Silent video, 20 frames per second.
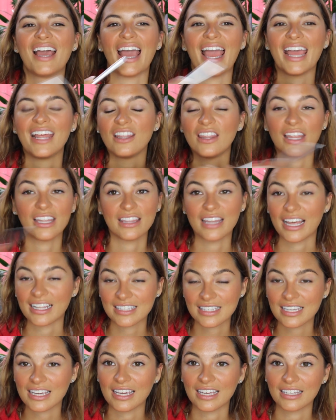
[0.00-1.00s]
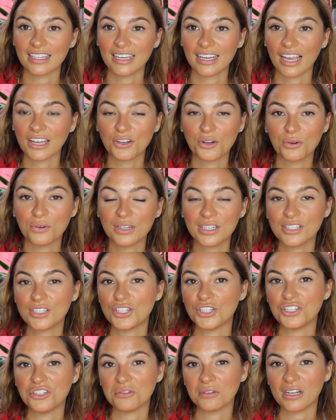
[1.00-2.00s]
and then that's it. Like I don't need
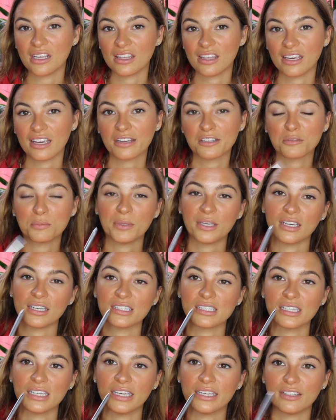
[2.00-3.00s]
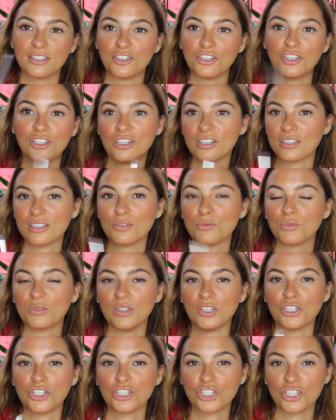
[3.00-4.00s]
to do anything else because it doesn't
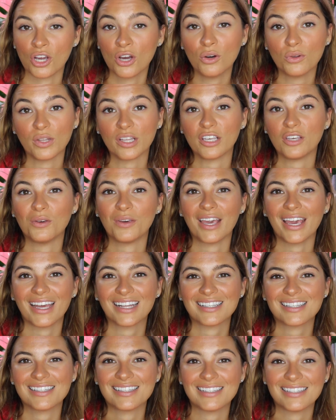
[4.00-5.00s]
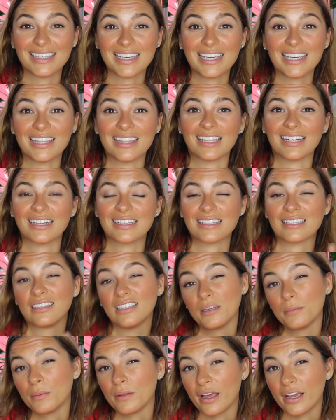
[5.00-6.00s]
really show. Like you can't see that it's a
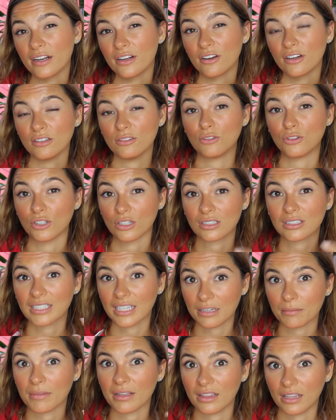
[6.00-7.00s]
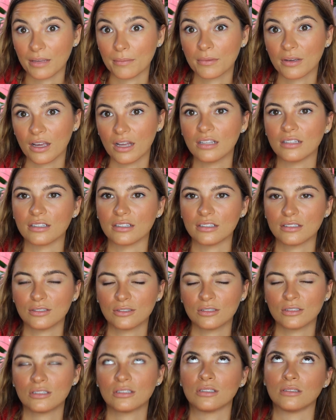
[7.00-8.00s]
lip liner. It looks like my lip color. It's
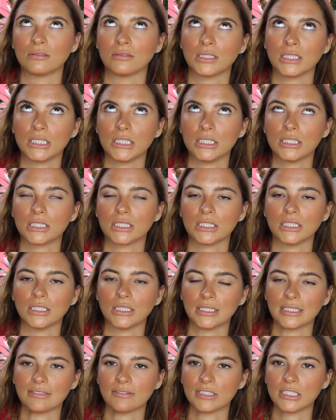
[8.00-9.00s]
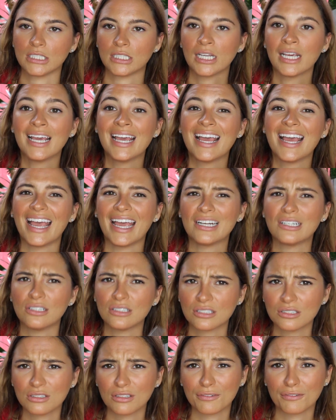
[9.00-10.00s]
so nice. I love it. And
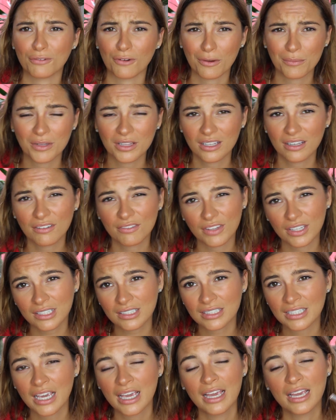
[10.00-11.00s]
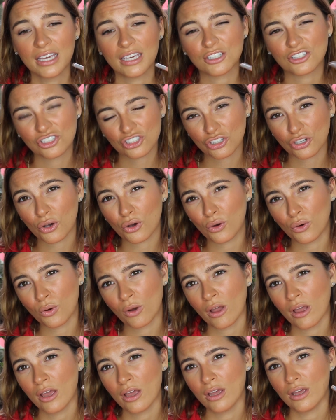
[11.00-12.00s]
also the formula of this is so